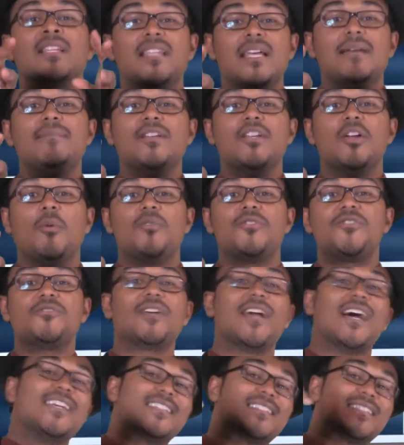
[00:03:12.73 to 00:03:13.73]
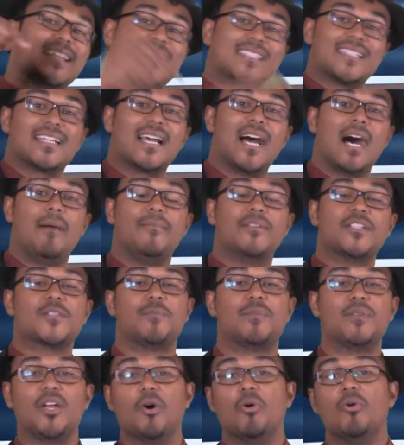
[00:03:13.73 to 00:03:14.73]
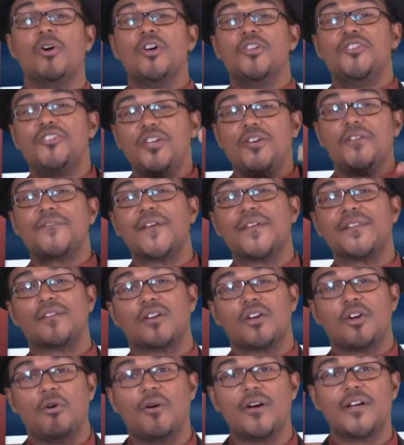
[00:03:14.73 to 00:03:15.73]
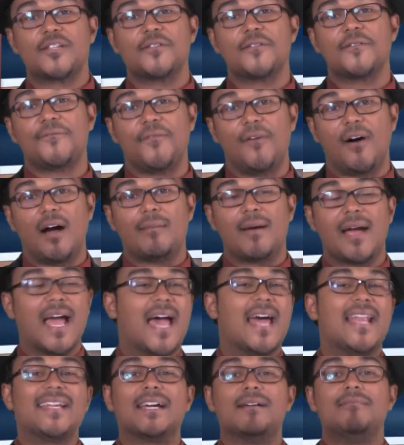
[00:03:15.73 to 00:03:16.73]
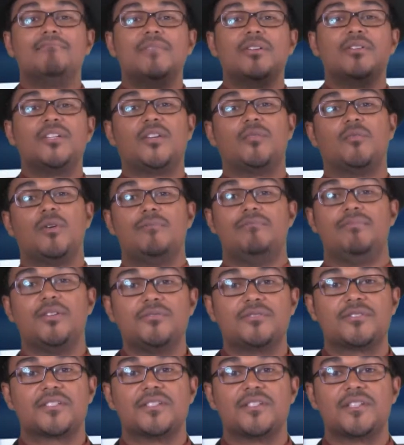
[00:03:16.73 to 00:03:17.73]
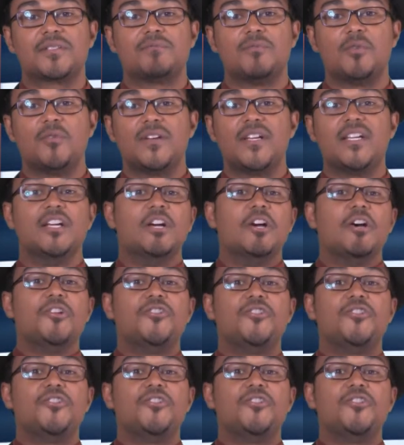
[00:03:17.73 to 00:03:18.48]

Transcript: Let me know what you guys think in the comments below. Do you think they're going too far by adding 1,000,001 mutants to this movie?